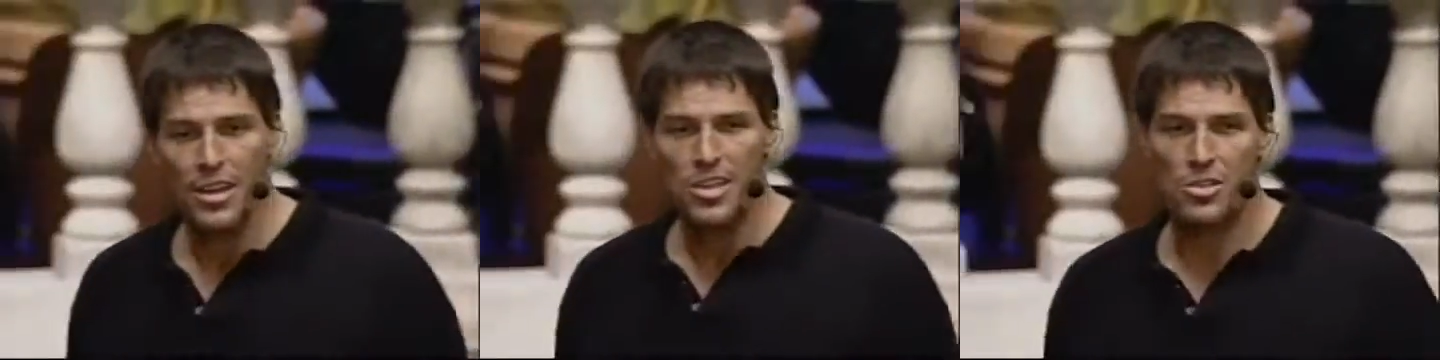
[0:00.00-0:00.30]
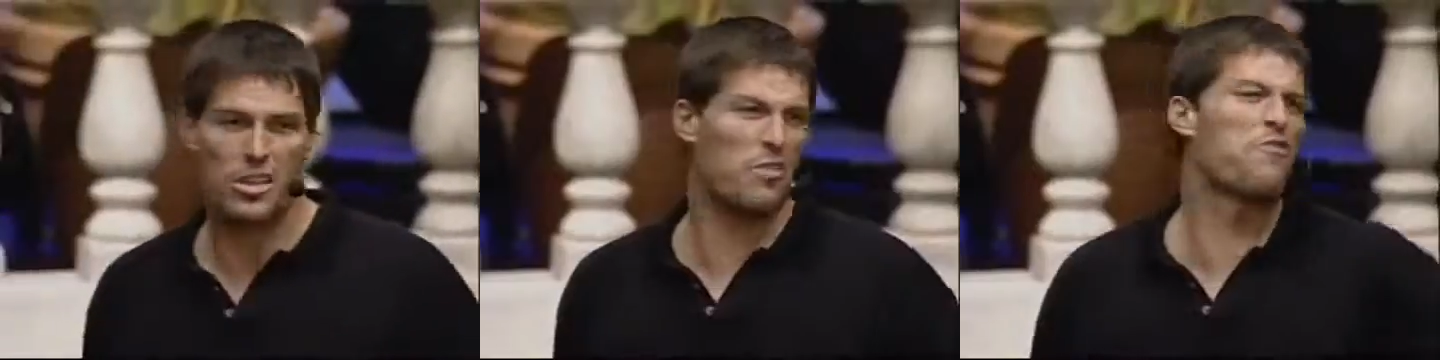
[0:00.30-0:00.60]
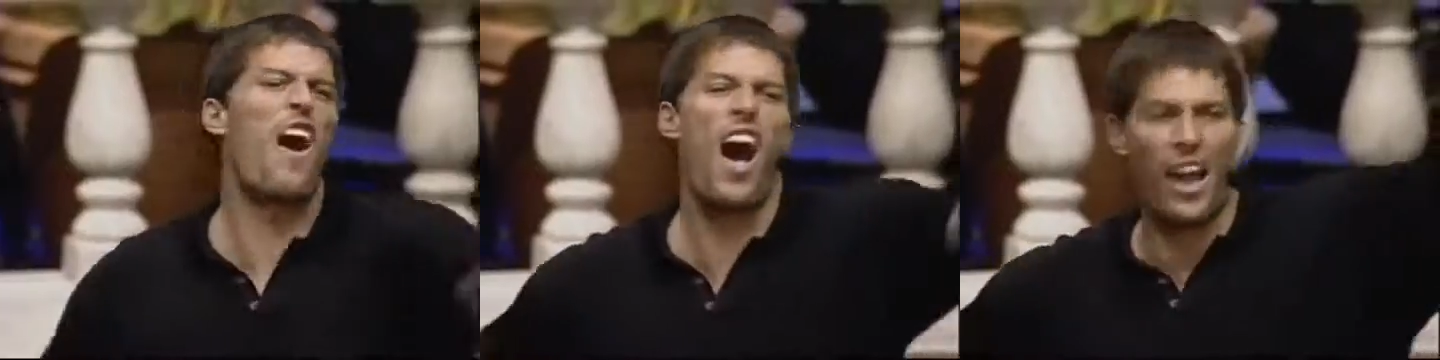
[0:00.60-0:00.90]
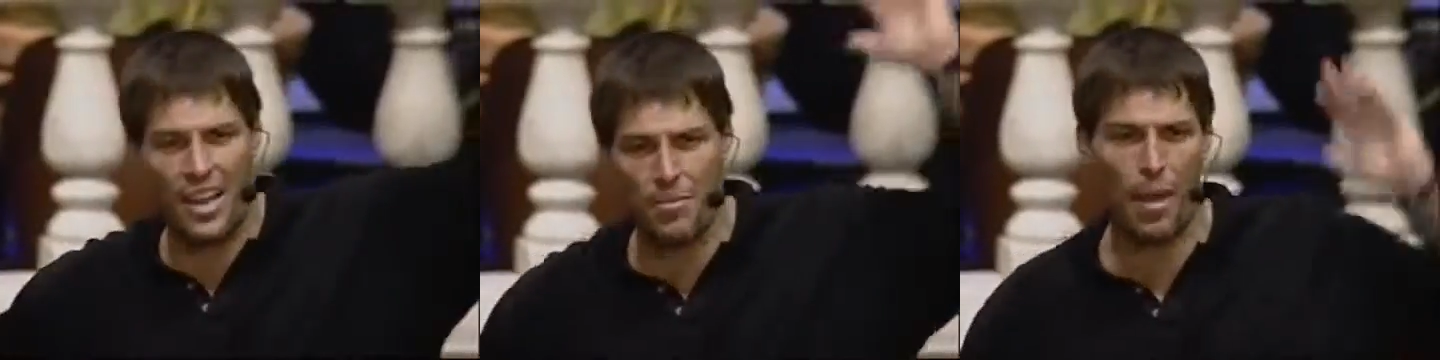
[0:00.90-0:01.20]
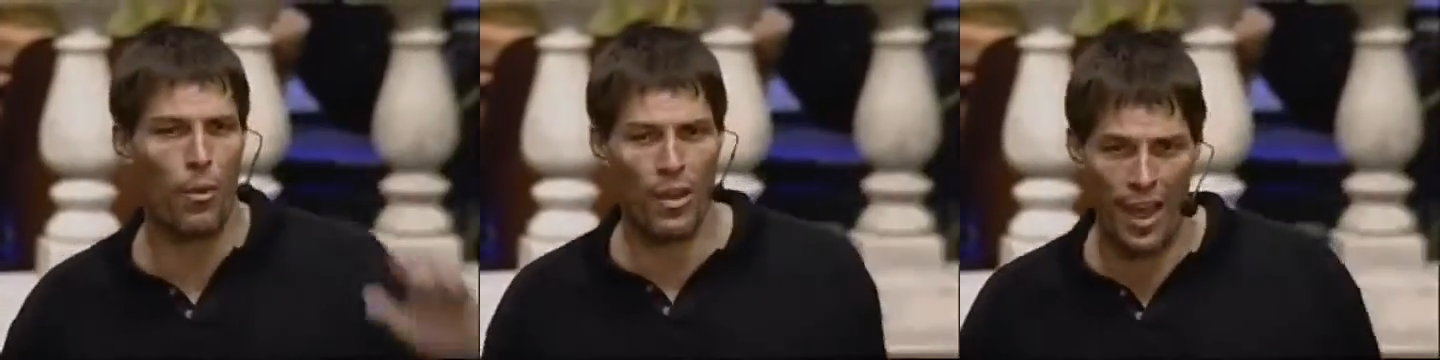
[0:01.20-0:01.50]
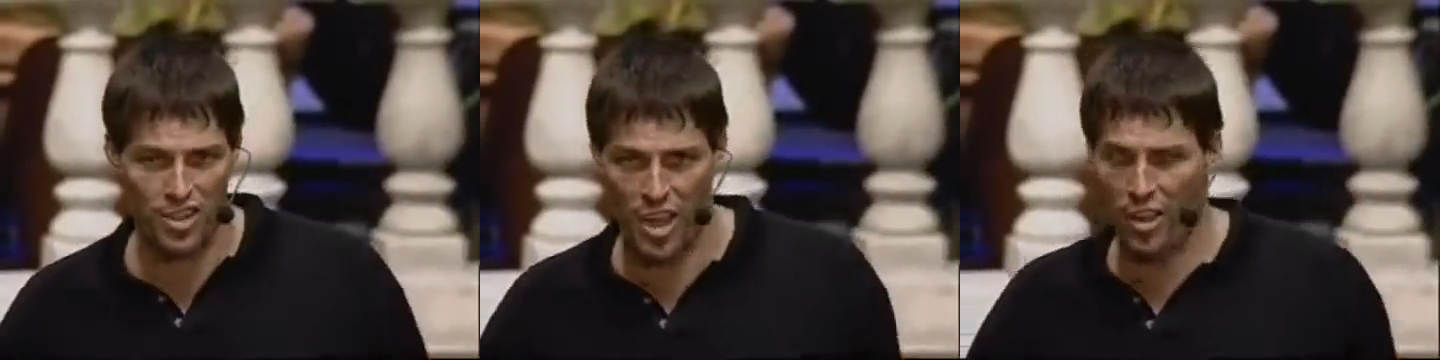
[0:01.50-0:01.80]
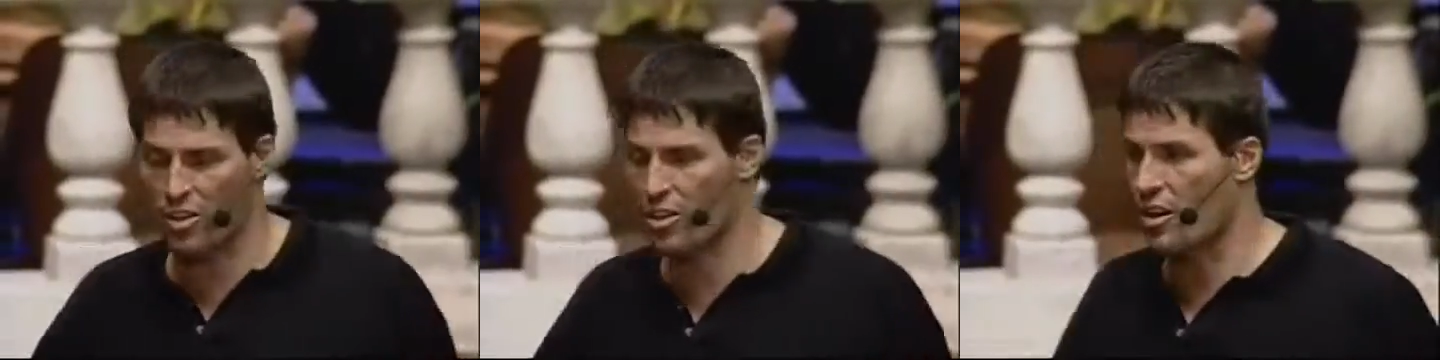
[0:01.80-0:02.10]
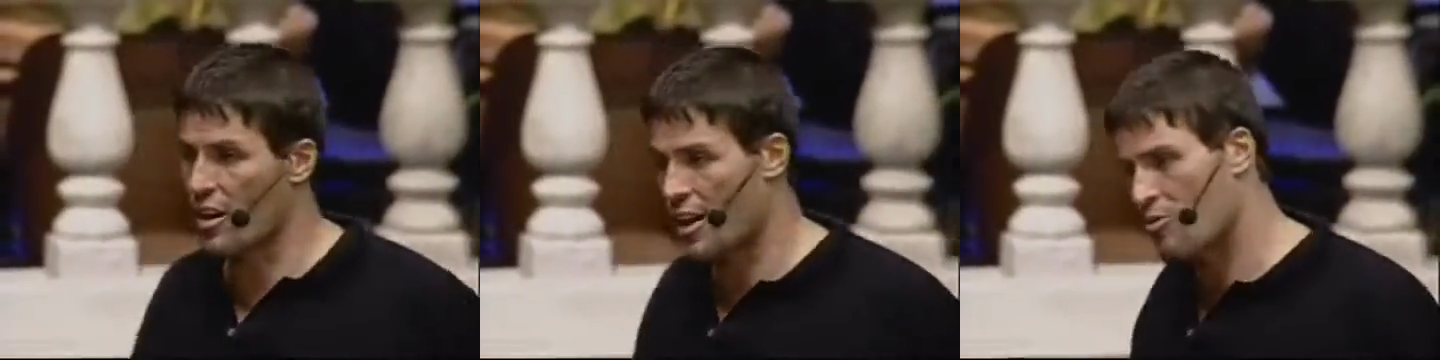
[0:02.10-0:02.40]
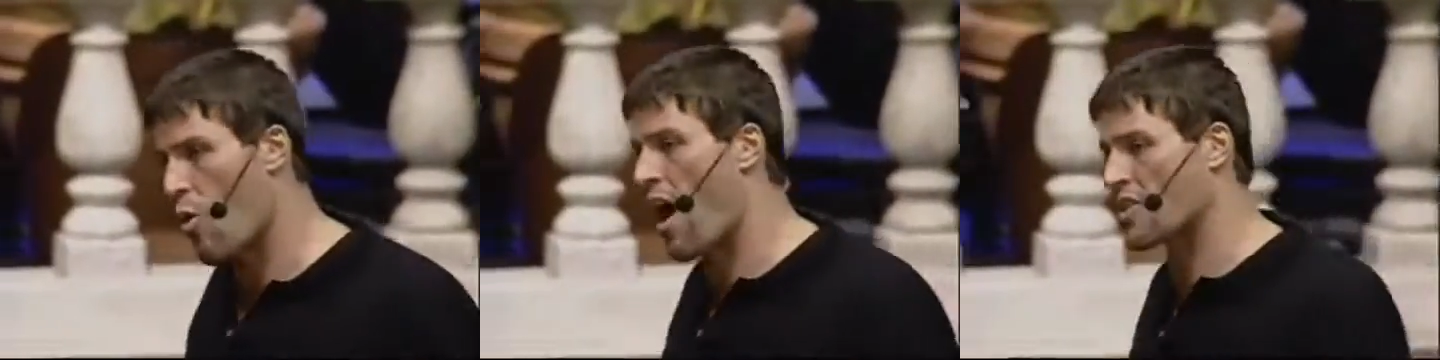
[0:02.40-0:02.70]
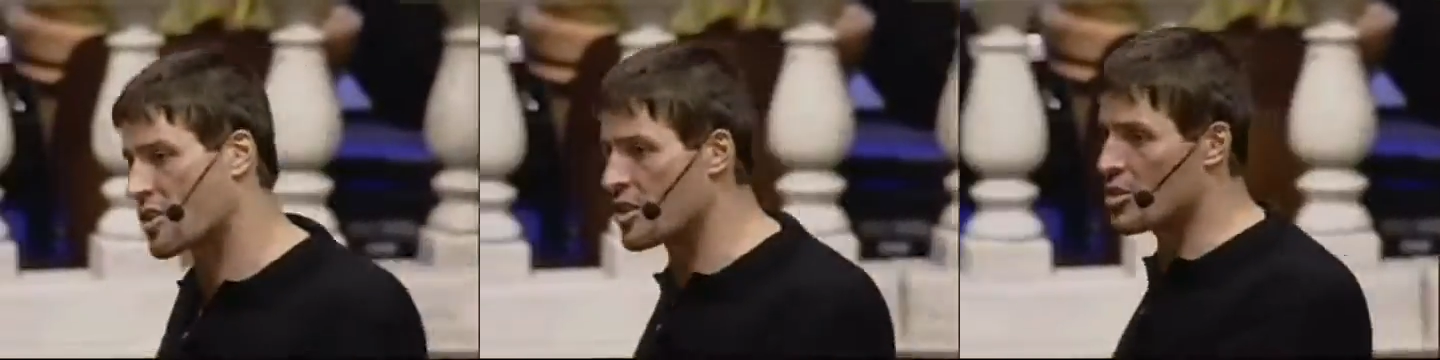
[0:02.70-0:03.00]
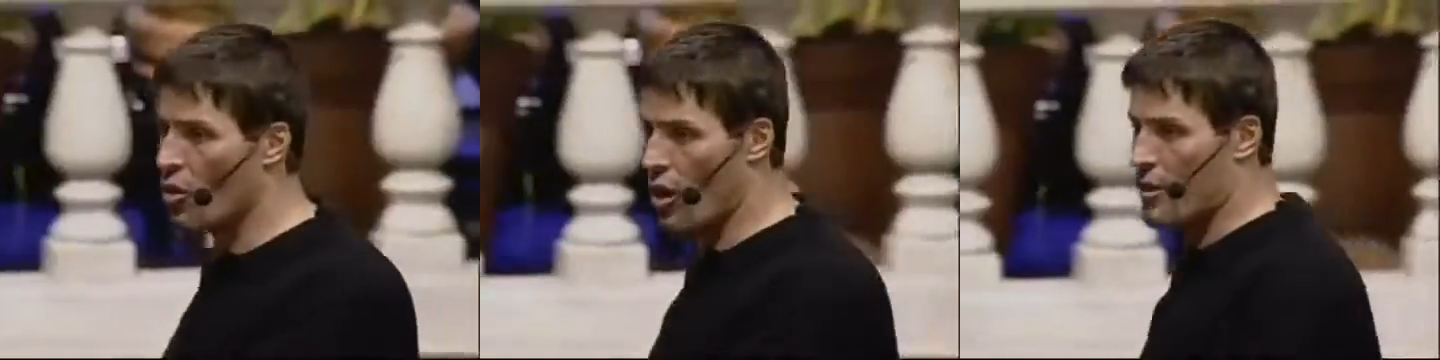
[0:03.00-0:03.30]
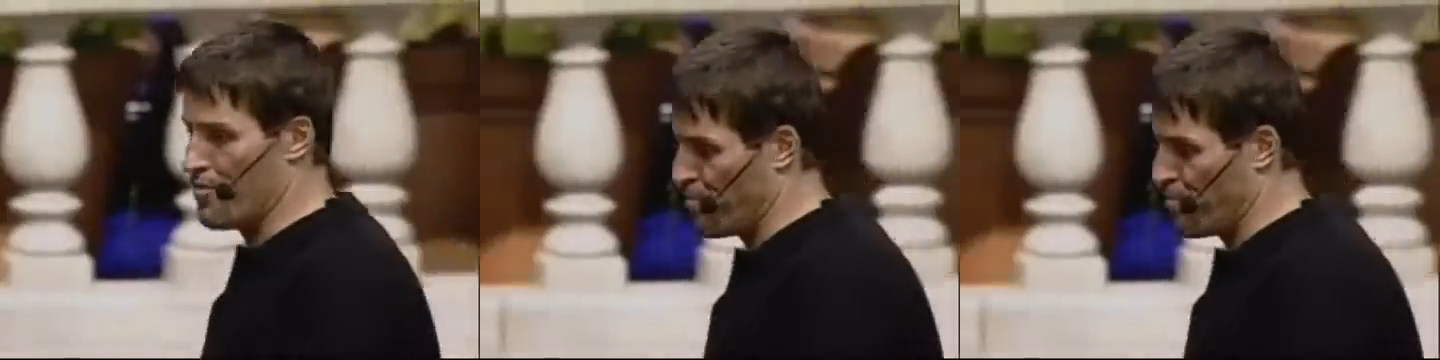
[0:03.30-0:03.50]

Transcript: So he said, fine. He made one last yell at her, and he walks to the door.